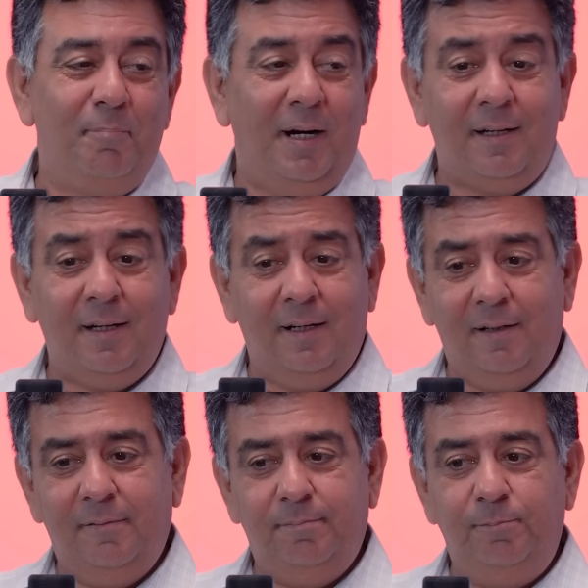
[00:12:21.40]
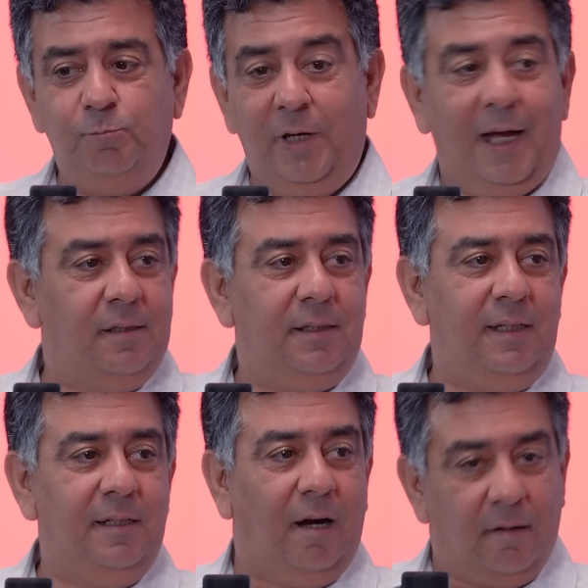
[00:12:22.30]
But we had
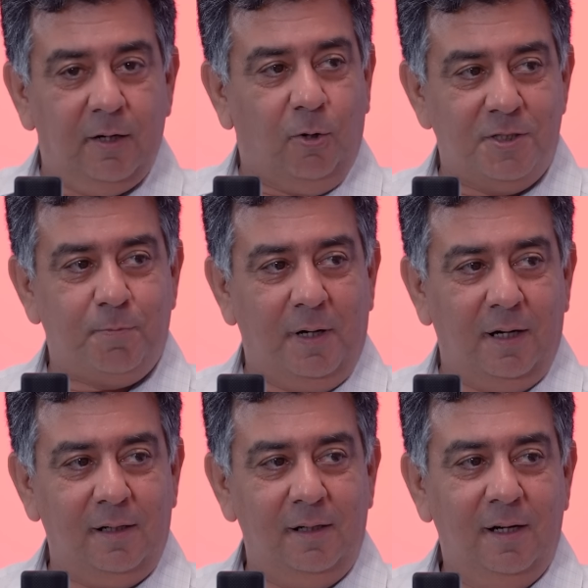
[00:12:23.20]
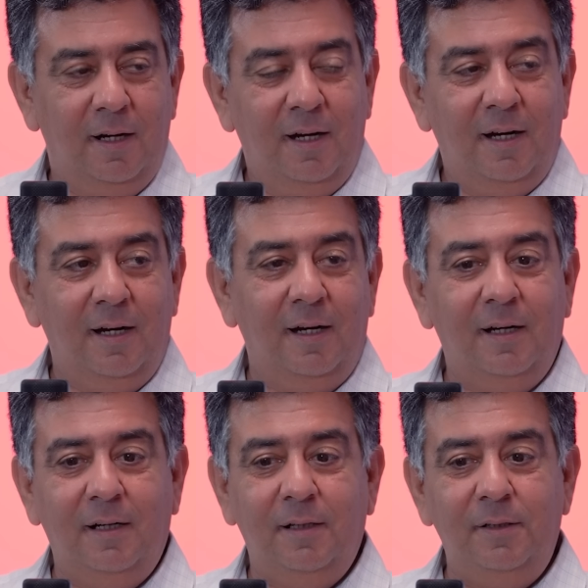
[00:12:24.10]
the 100 horsepower,
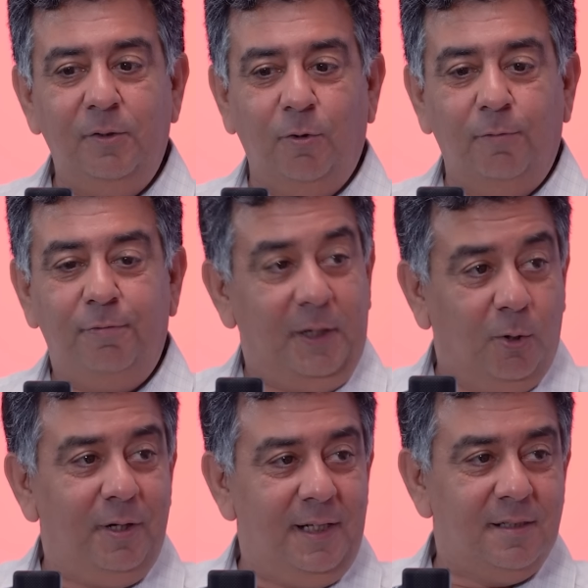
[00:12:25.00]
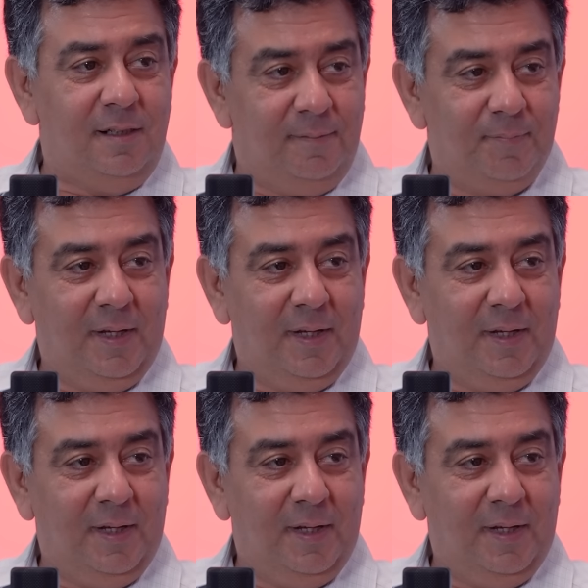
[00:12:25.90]
Figo diesel.